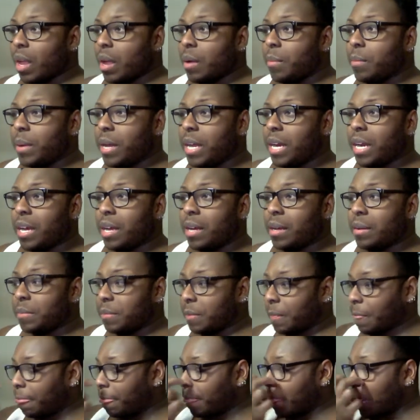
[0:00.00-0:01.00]
But
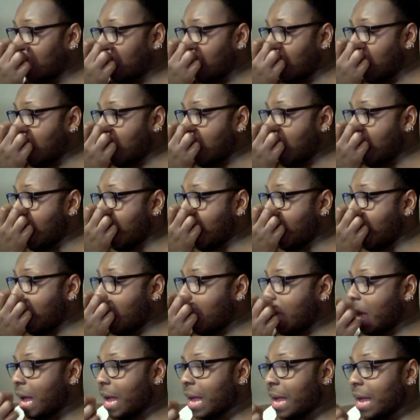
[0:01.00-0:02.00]

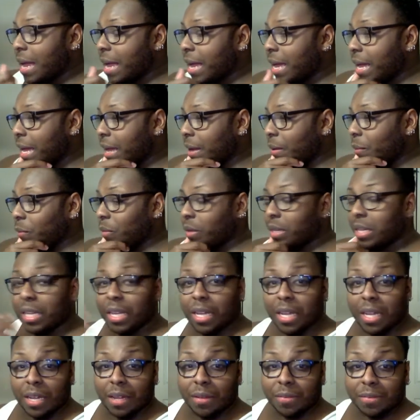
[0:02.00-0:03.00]
I would
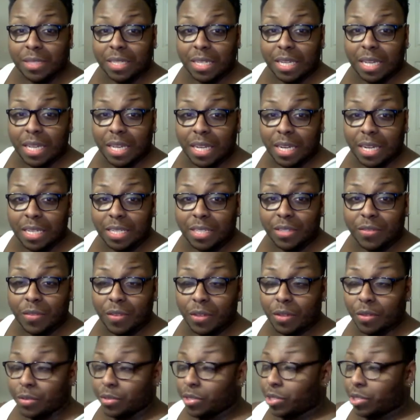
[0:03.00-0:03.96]
love to eat his food.